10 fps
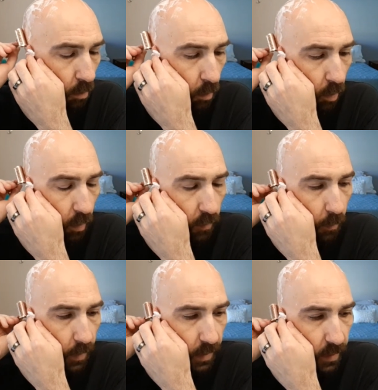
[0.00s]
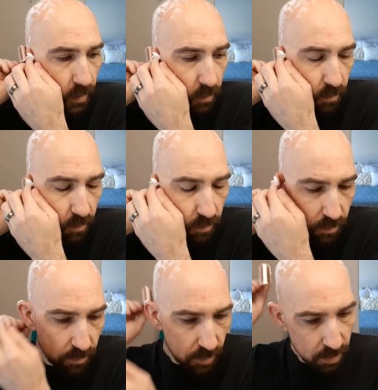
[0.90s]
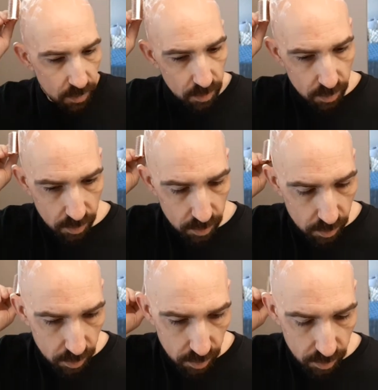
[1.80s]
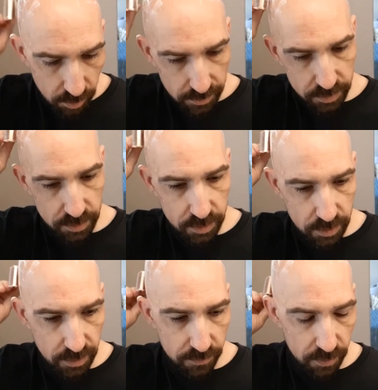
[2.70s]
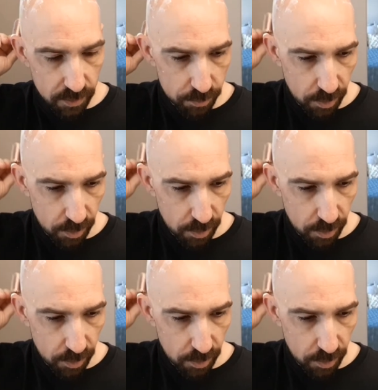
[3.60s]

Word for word: more of a medium aggression shaver,